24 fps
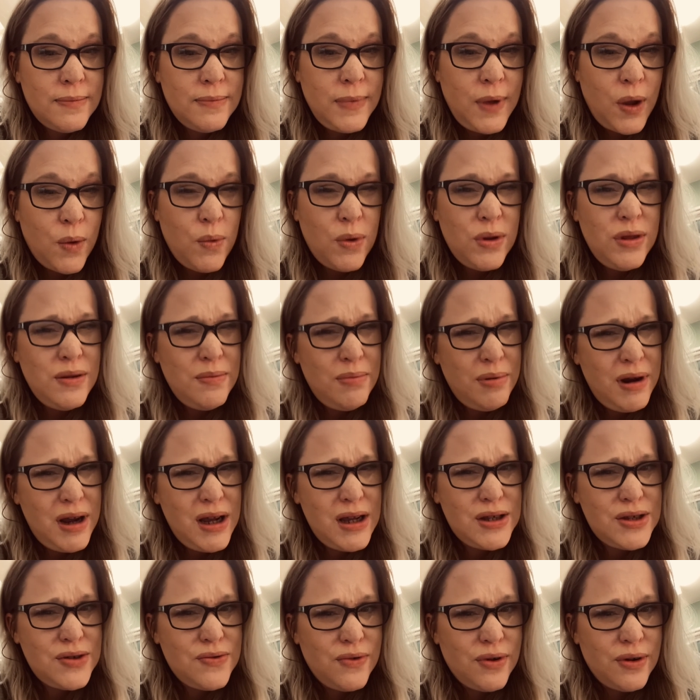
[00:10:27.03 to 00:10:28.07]
One, the
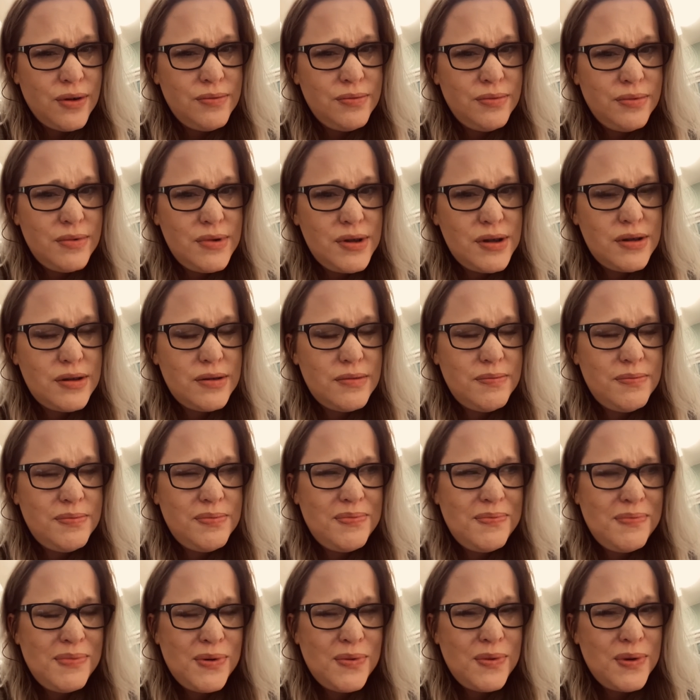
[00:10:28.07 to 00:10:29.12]
brakes are on,
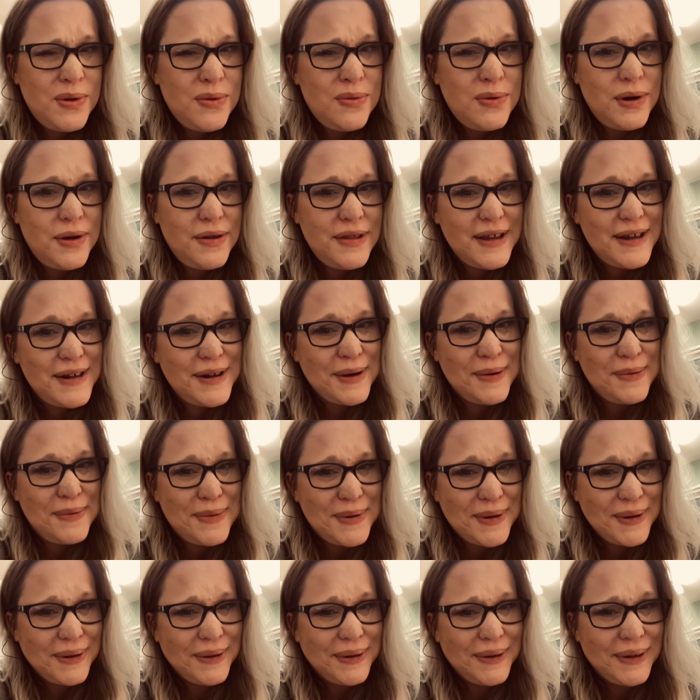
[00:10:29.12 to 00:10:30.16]
but we all know they don't
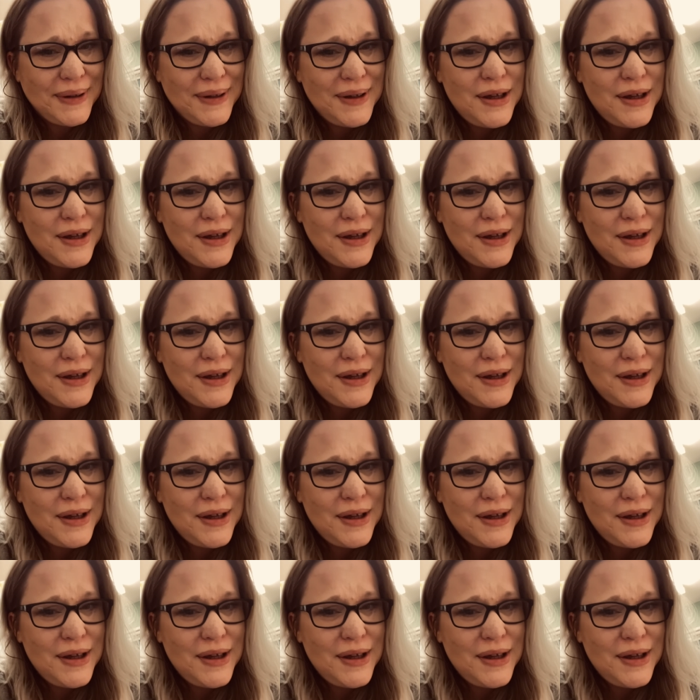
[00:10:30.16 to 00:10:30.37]
work.